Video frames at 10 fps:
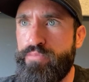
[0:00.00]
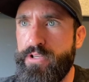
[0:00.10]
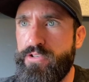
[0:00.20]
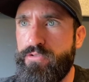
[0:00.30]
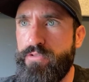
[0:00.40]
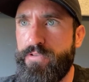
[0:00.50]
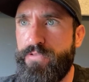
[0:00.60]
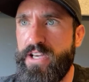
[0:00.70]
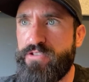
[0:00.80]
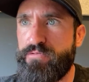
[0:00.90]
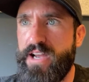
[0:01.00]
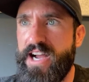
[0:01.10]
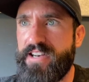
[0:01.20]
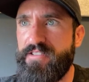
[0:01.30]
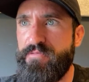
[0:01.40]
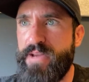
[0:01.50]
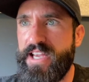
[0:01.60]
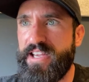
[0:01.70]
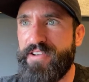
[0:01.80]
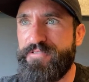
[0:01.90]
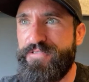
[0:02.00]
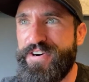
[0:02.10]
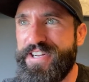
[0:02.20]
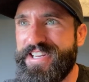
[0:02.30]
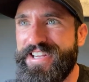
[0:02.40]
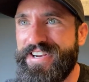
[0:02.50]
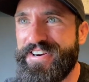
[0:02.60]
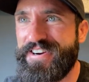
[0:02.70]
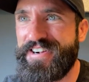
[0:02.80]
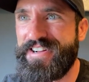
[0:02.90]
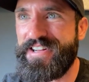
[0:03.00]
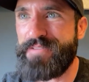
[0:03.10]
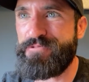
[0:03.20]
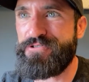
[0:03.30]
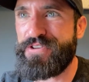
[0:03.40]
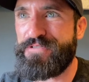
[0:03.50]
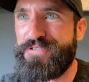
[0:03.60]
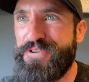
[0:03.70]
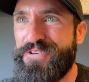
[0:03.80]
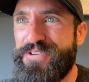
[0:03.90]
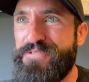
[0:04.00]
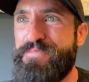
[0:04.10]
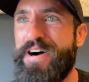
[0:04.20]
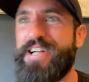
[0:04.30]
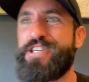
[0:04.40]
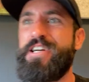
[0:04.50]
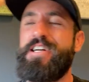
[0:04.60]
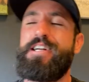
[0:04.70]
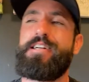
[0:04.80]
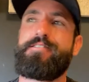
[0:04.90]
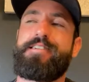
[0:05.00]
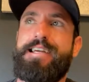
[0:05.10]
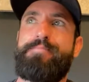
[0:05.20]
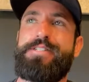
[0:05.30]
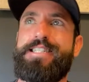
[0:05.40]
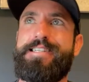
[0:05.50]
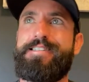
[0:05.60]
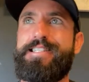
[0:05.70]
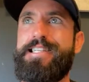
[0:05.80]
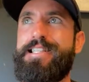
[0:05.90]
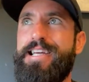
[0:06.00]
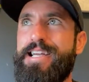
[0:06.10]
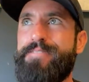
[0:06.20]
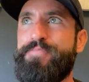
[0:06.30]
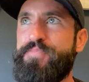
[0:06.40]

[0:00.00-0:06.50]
Please do the face react of making fun here. I'm using food too much. Look, Emily, here's the thing.